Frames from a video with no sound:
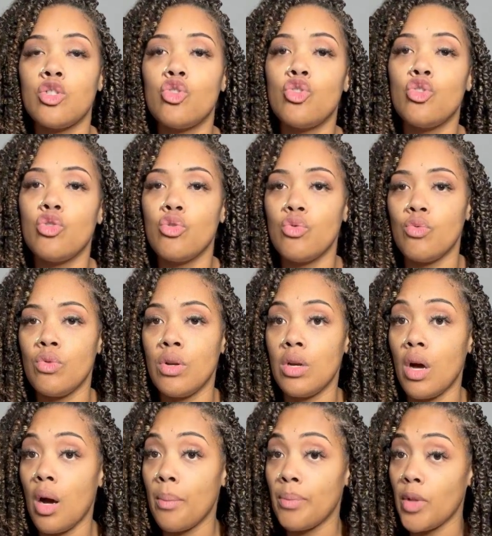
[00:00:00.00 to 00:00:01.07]
to
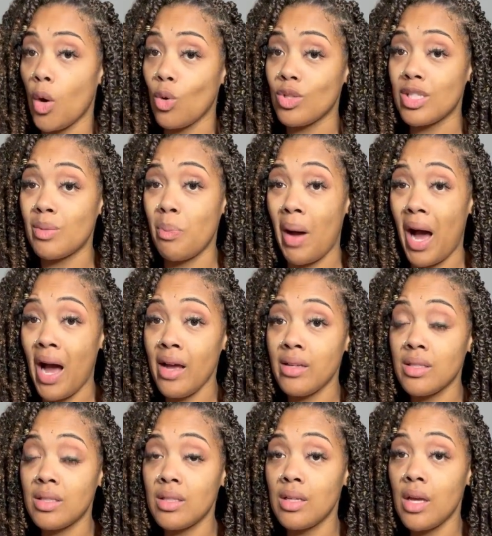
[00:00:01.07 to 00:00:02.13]
numb those
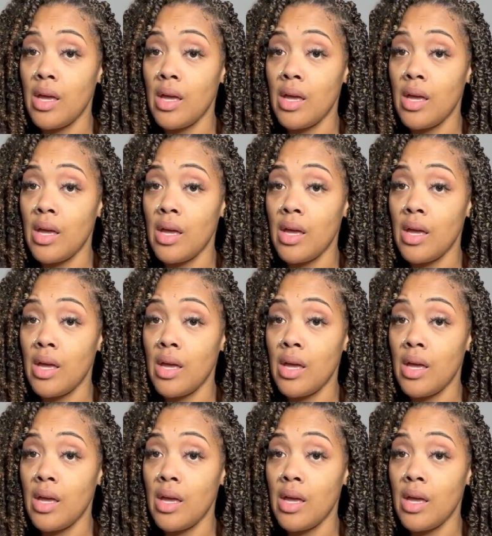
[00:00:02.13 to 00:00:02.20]
spots